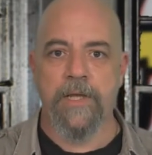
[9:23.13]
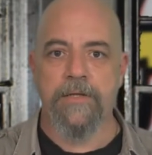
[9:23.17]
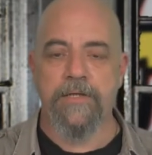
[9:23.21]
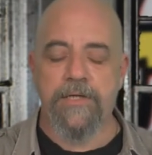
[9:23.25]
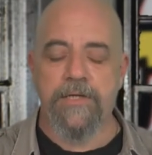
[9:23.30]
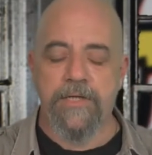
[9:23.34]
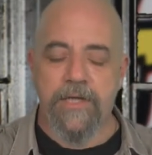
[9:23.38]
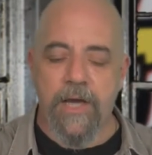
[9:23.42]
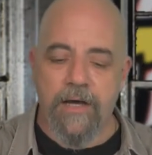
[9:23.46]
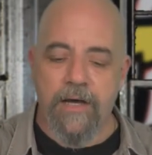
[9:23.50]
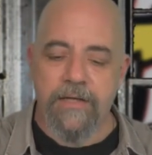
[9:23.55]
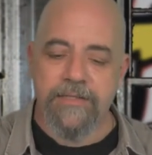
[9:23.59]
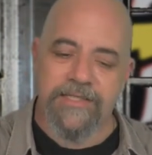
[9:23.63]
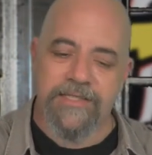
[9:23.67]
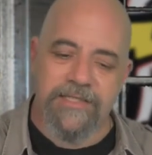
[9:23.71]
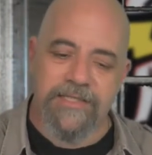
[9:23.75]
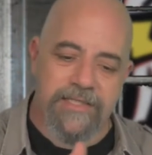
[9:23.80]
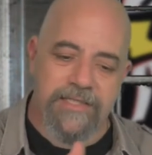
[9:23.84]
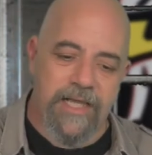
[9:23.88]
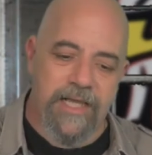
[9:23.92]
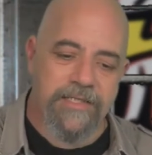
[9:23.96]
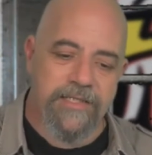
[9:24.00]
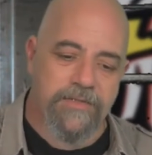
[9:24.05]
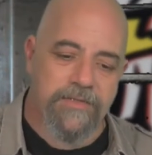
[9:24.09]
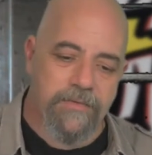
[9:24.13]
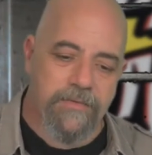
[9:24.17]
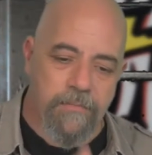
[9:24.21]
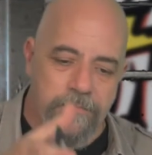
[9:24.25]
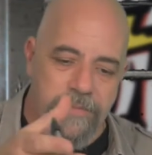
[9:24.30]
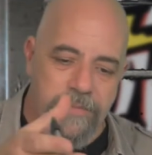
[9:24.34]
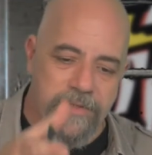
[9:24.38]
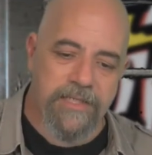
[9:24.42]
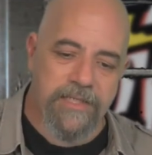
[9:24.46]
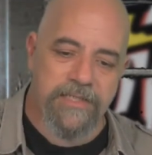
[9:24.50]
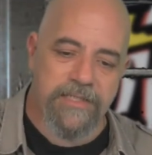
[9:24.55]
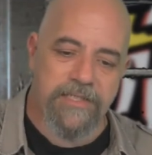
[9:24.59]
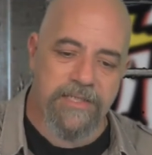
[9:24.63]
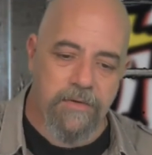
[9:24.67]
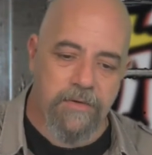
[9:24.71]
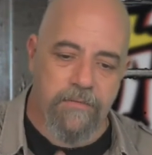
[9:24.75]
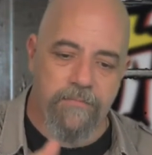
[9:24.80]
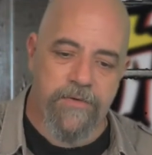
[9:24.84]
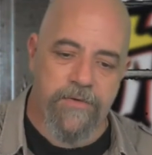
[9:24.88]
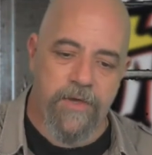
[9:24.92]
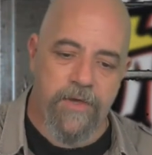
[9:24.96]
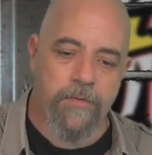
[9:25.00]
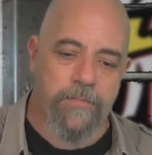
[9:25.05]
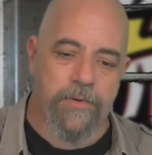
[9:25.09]
You can't censor on political
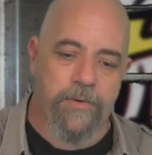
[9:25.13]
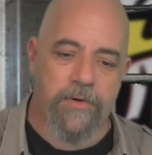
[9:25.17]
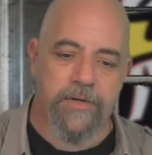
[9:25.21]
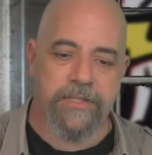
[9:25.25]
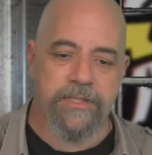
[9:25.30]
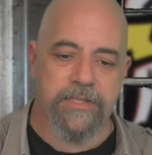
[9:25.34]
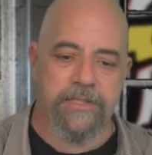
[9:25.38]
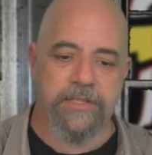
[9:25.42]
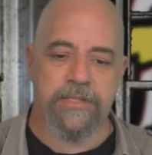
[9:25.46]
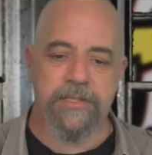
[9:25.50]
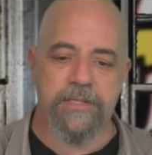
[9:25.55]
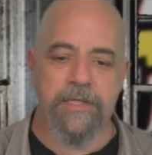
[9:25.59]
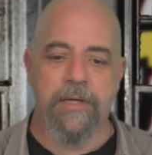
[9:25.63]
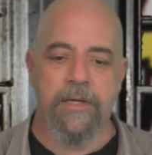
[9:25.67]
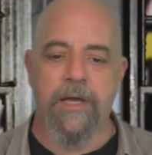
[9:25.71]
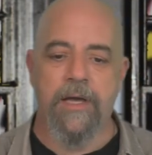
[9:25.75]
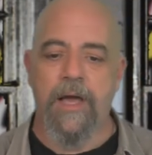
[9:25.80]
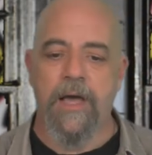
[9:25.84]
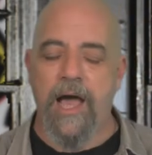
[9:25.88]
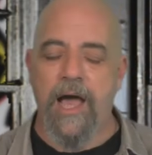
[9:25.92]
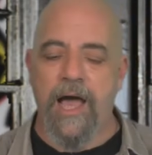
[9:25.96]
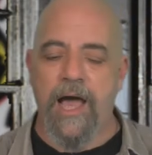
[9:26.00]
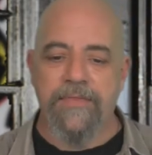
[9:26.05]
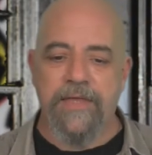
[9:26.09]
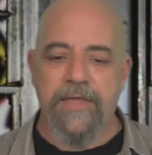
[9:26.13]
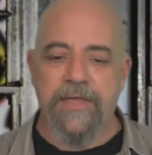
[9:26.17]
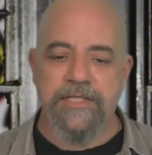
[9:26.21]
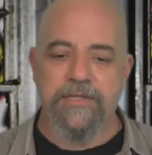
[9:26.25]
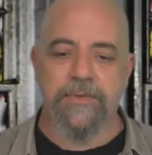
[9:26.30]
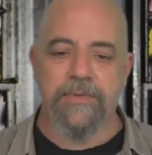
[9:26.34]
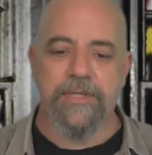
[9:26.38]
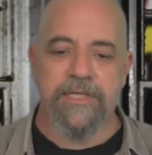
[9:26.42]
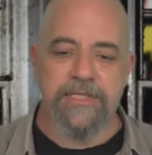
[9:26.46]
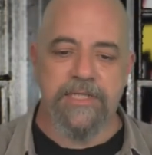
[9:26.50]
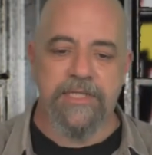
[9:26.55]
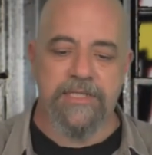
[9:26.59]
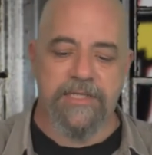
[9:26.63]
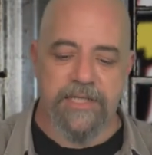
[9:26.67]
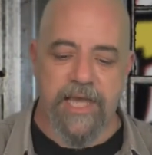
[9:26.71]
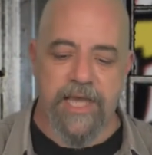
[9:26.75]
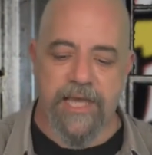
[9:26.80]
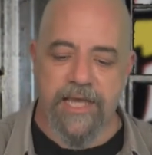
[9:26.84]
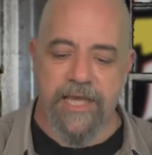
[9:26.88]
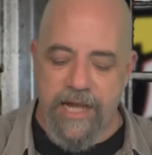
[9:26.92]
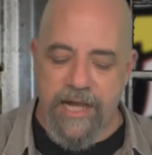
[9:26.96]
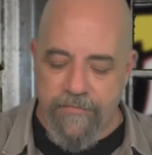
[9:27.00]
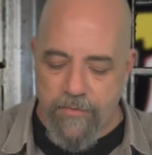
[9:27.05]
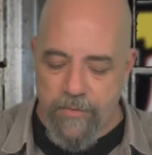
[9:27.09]
viewpoints. And that's what these are
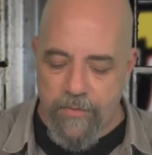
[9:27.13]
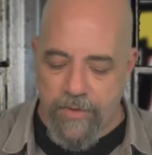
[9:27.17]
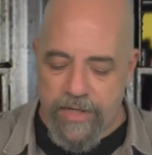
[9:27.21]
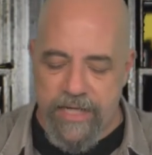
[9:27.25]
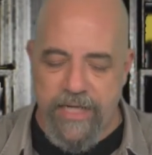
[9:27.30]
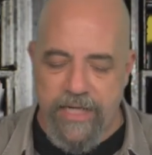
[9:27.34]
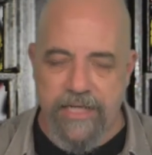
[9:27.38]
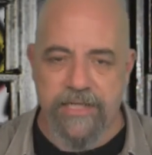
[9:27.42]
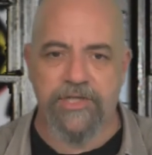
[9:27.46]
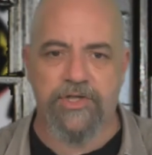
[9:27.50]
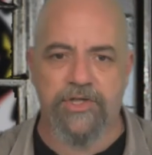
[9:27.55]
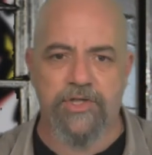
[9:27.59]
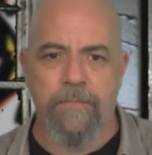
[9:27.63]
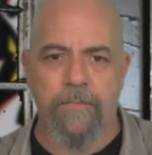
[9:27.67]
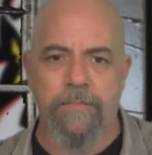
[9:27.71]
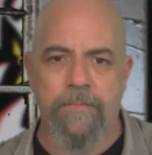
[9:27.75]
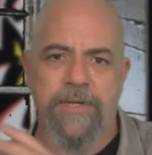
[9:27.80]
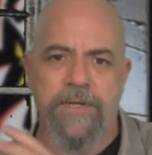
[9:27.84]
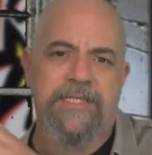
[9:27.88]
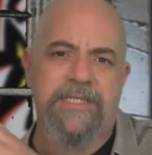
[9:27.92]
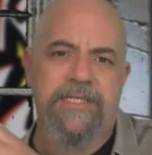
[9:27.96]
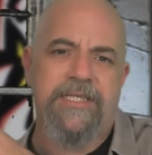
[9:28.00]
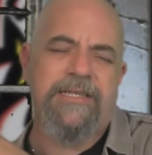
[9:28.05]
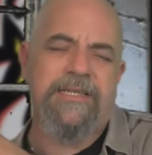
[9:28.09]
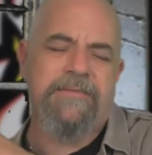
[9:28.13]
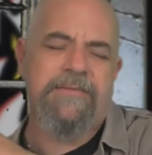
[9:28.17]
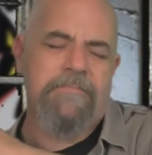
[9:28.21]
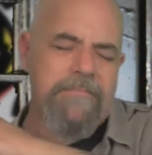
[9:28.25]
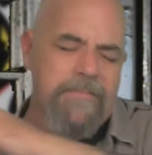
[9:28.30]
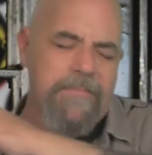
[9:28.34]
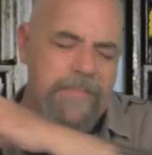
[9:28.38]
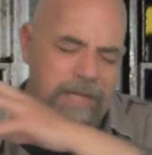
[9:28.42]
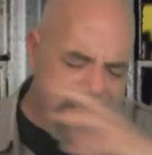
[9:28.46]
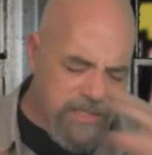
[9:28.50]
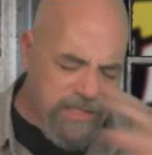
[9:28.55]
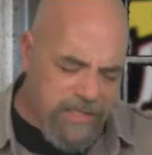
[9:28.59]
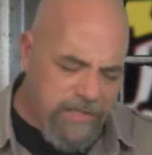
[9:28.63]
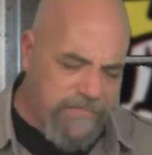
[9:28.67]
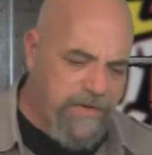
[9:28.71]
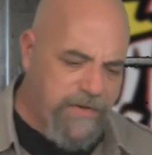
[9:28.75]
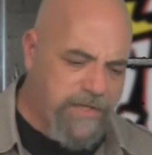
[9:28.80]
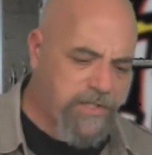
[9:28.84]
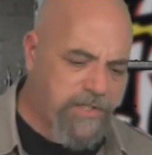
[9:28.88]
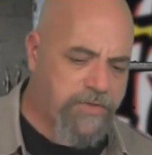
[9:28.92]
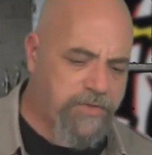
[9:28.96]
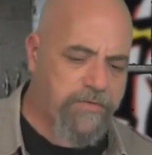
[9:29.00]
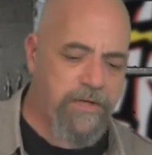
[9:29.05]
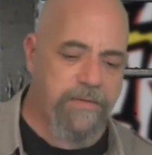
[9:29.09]
saying. And everyone here is jumping to these massive
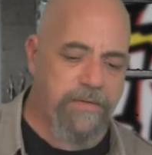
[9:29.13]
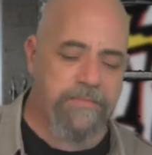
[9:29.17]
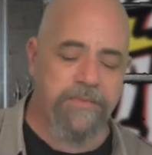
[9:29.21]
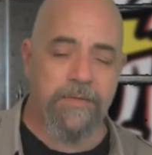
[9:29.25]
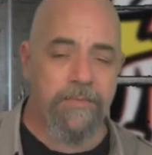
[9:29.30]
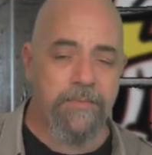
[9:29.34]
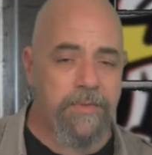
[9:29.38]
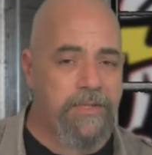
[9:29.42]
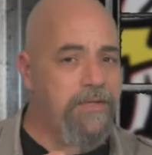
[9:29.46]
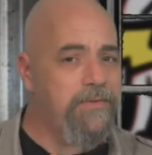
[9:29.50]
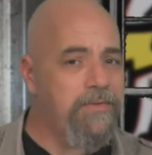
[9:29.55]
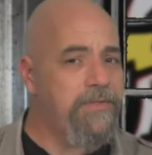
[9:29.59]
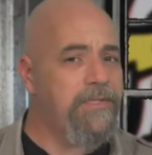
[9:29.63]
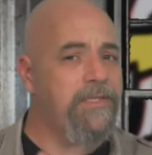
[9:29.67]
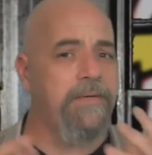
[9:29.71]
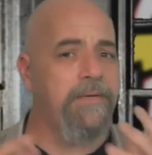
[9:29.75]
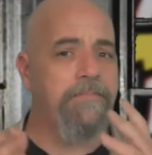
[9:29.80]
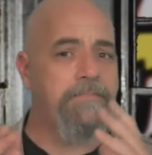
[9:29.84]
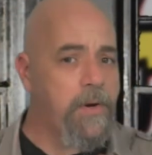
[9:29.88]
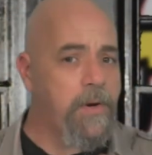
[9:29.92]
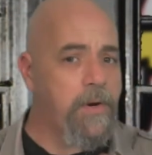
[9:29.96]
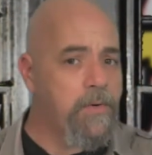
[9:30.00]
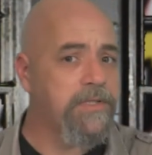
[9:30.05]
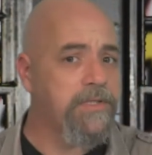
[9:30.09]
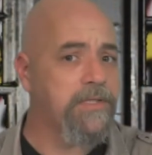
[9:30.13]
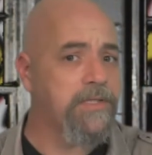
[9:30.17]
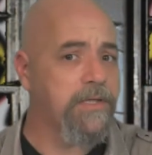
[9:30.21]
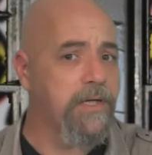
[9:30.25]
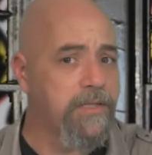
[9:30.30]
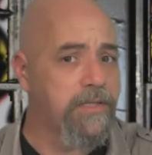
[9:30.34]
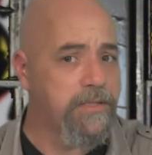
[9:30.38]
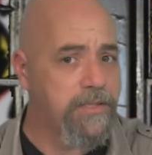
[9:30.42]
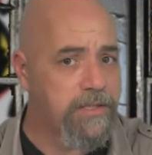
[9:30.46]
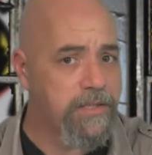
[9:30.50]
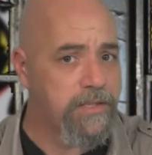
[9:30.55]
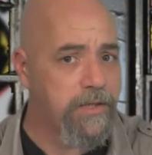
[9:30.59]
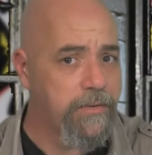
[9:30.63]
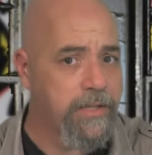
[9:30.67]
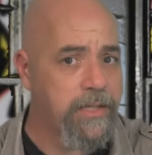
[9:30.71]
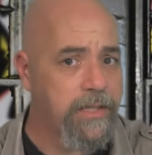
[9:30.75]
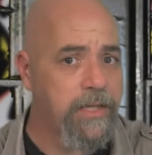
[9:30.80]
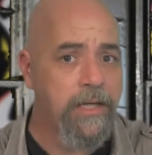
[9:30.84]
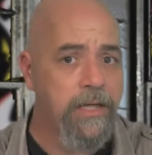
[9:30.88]
extremes that we do see both sides doing.